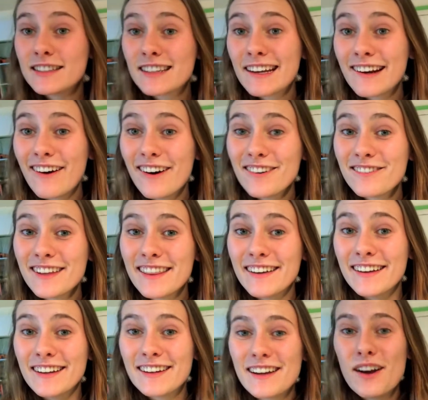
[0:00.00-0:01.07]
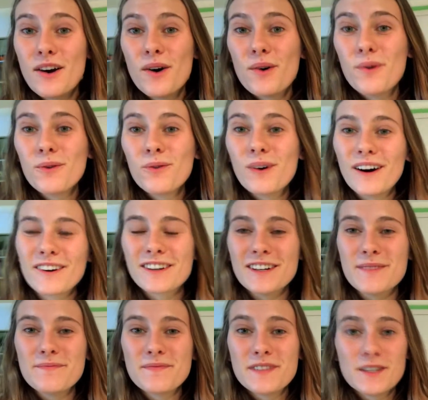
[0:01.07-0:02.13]
get on with it.
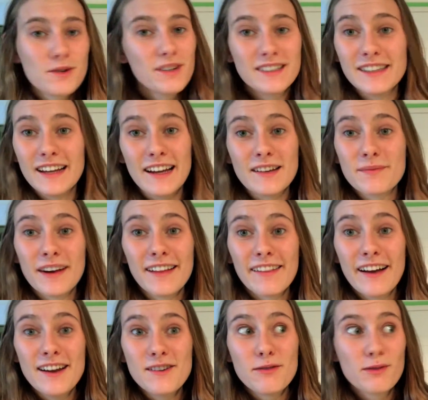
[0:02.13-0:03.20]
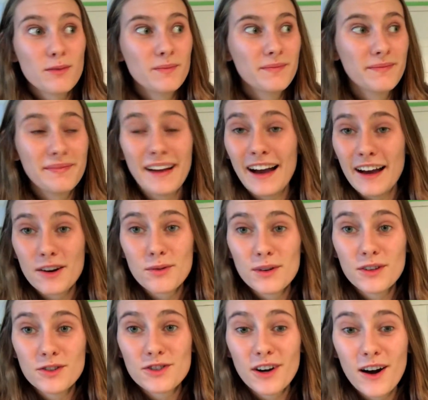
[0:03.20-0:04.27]
Welcome to a day in my life at a
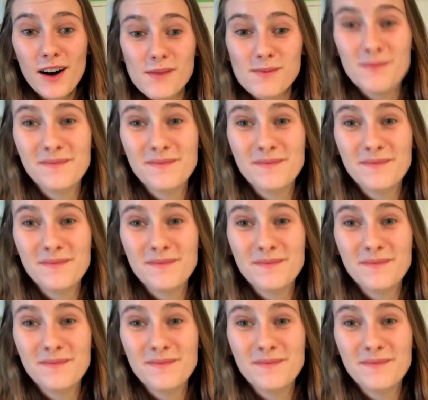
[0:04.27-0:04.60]
real job.